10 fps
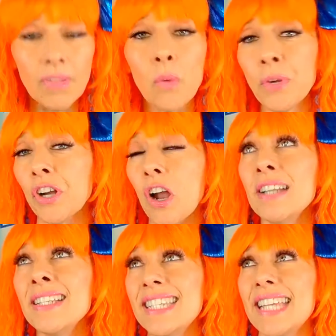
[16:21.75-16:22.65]
When you're
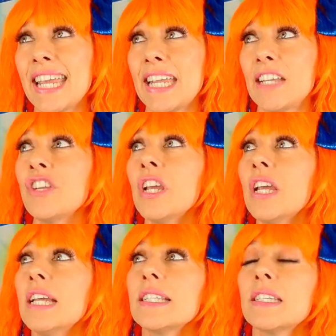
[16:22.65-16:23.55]
on stage,
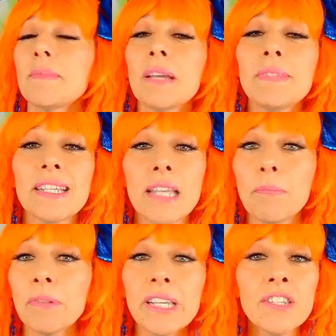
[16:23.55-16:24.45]
sometimes they say,
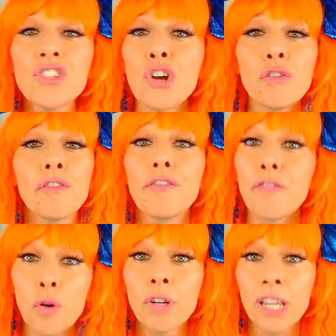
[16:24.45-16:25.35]
please don't
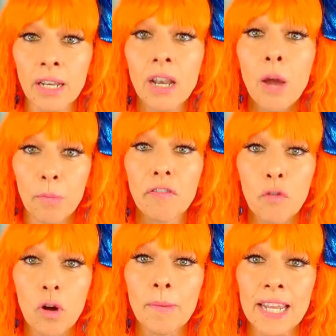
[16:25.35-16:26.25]
phone in a
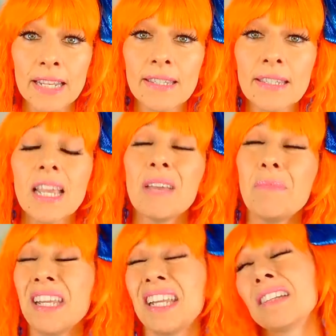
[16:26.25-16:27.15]
performance,
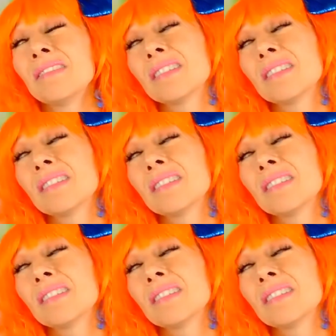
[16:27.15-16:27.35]
meaning